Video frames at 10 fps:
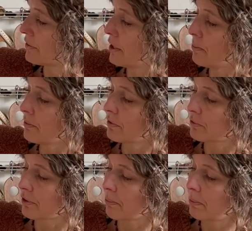up, if it
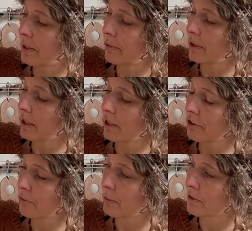will peel a
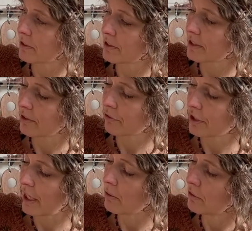lot, but for
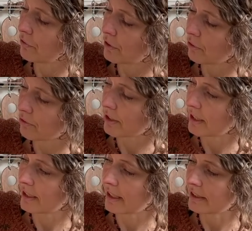now it feels
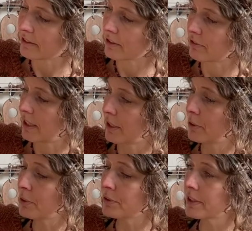really nice and really
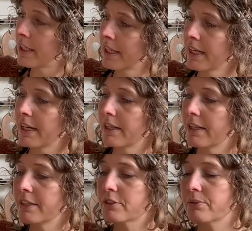good.
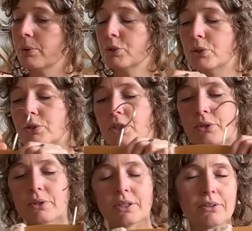It was
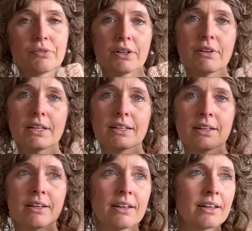also a very
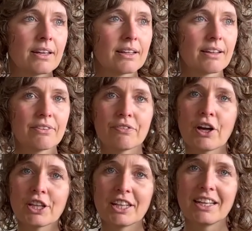
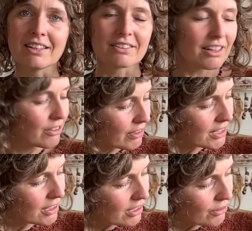fun knit. I
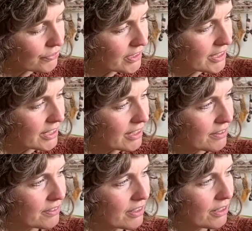really loved knitting
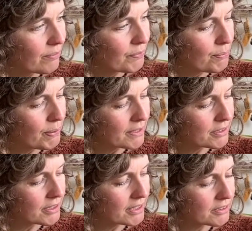it. The
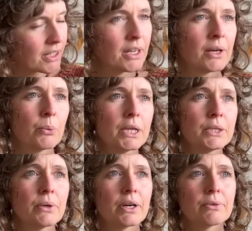pattern is, when
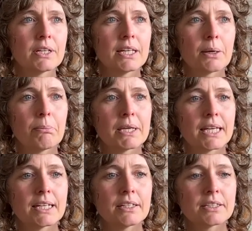you are really a
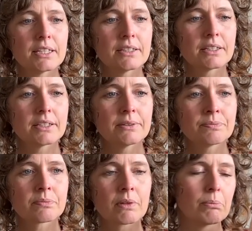beginner
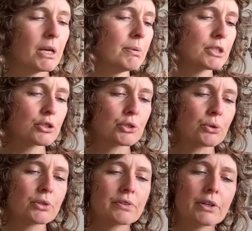knitter, maybe the
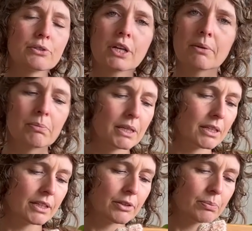short rows can be a
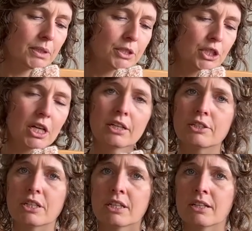little bit
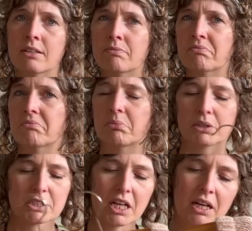challenging,
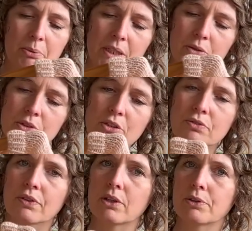but yeah, when you just
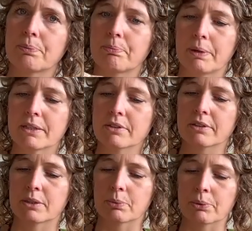follow the pattern
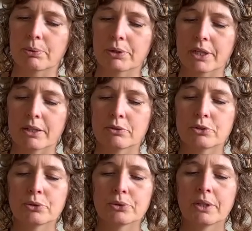it will work out
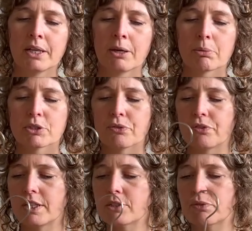too. But the
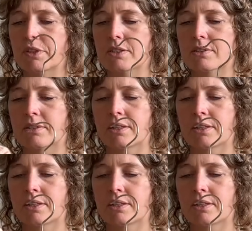fit of it